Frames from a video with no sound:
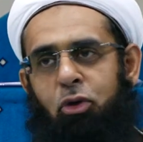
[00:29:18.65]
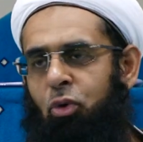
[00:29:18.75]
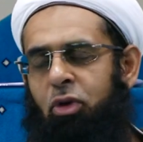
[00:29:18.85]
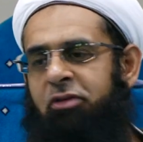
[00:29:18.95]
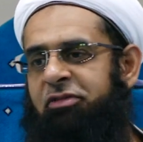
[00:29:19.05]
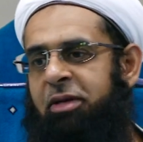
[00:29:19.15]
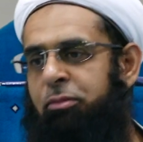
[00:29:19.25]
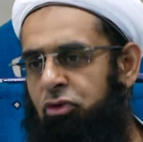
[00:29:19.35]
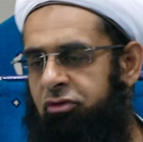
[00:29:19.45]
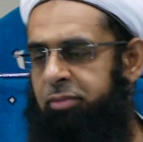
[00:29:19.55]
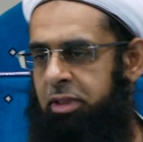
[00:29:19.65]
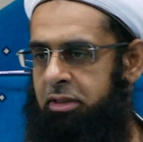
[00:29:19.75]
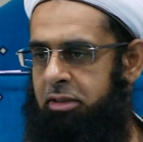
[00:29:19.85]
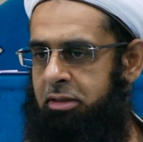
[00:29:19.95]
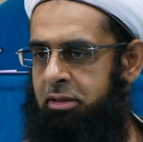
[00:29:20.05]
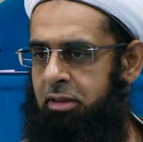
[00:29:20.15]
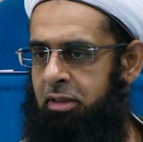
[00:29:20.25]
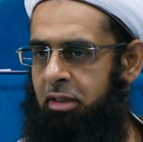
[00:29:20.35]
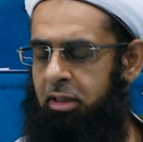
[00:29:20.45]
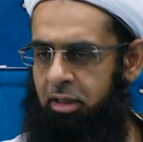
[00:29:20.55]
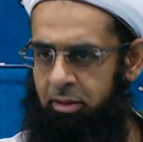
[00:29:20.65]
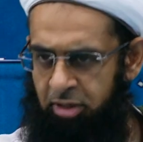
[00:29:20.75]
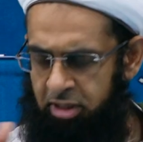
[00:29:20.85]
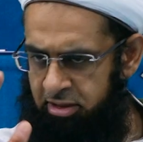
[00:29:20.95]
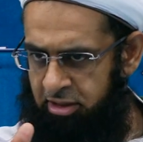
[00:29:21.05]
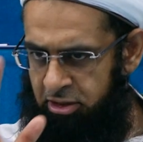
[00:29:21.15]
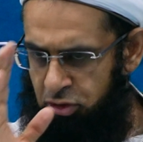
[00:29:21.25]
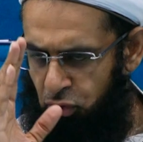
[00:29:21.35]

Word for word: all of their movements, because they're